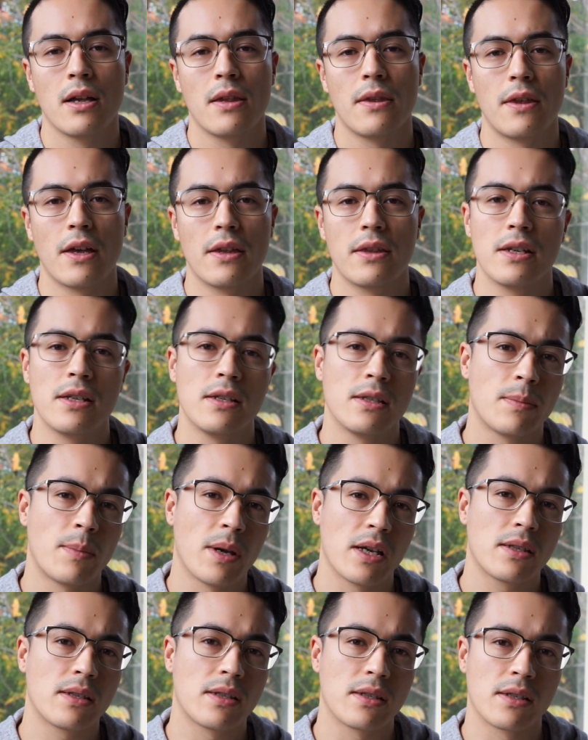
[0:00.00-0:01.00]
that these
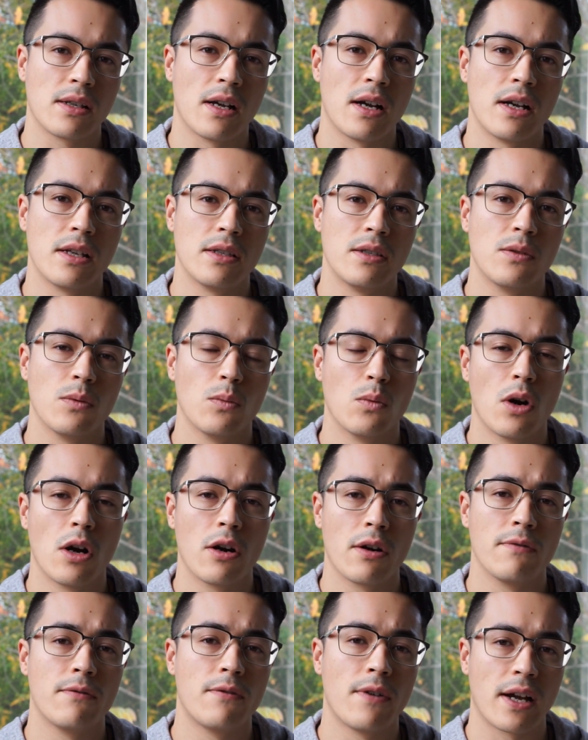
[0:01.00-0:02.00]
pesticides
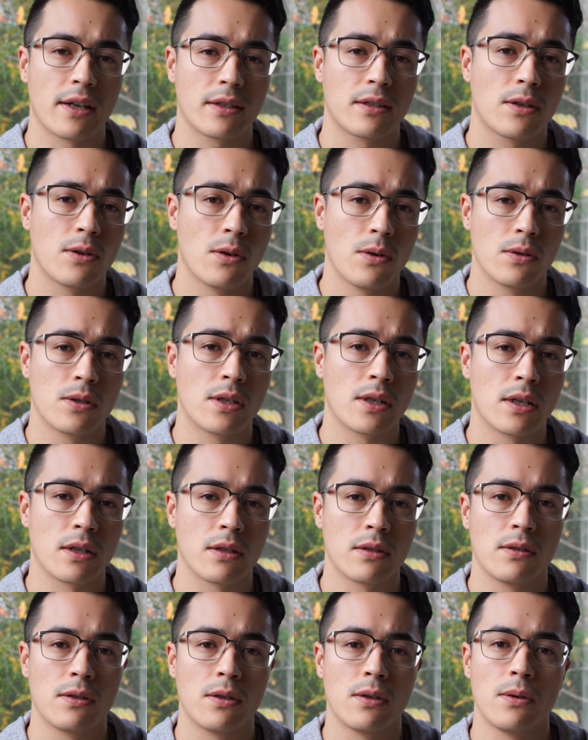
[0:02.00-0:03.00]
were in fact
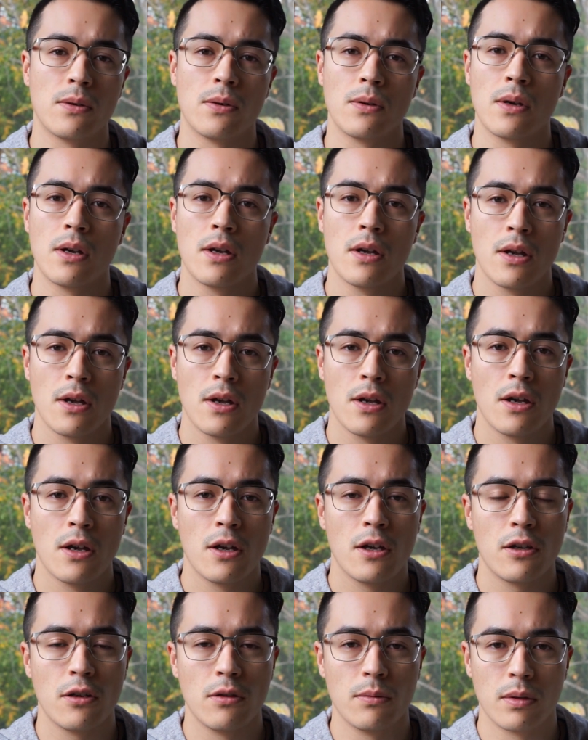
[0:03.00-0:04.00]
causing to
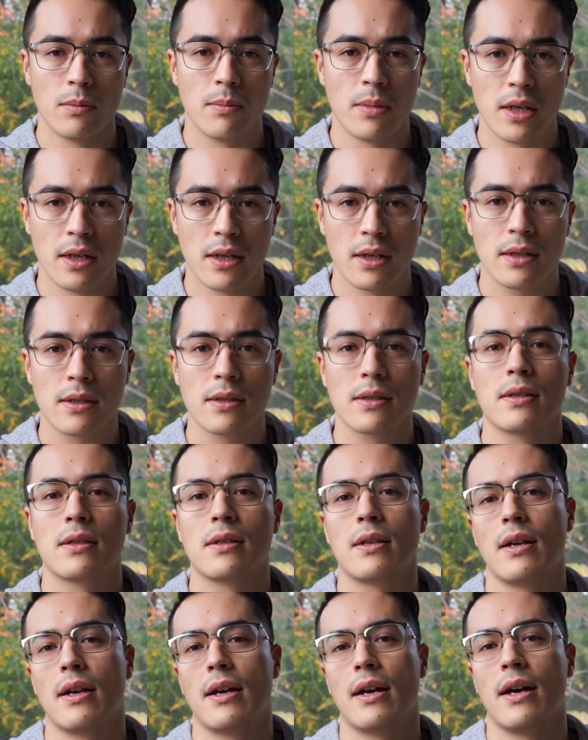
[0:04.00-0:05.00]
human
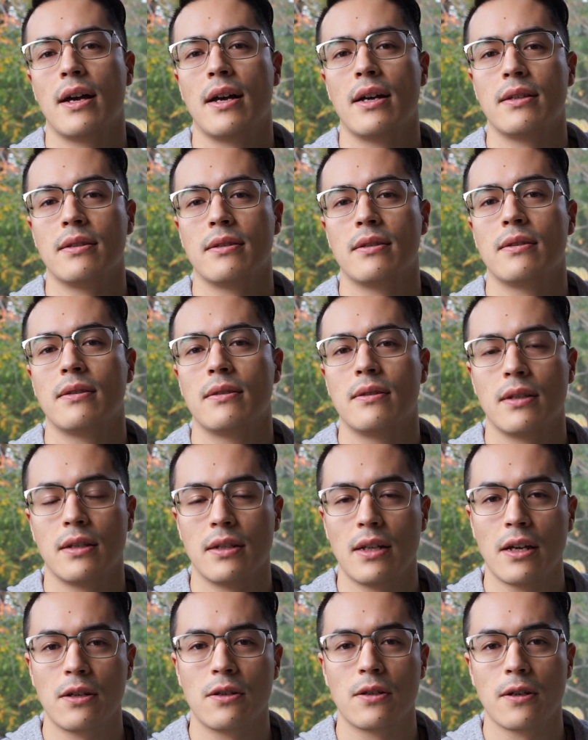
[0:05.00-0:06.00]
beings and to
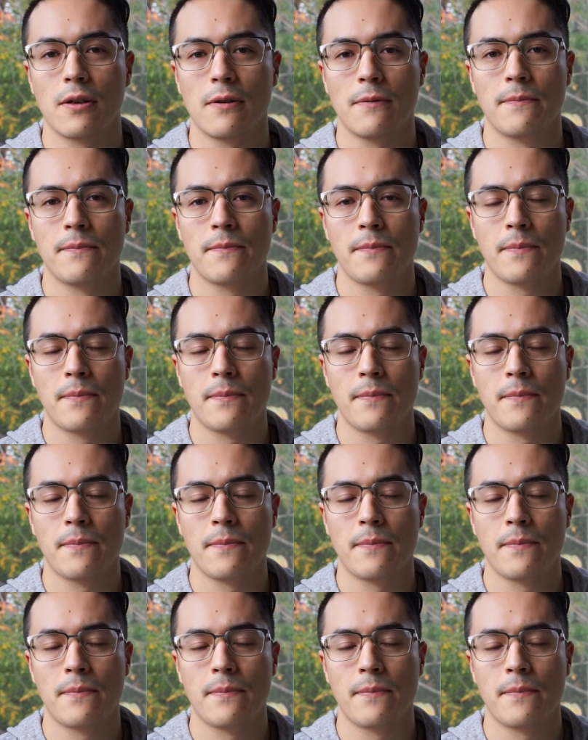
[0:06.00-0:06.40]
nature.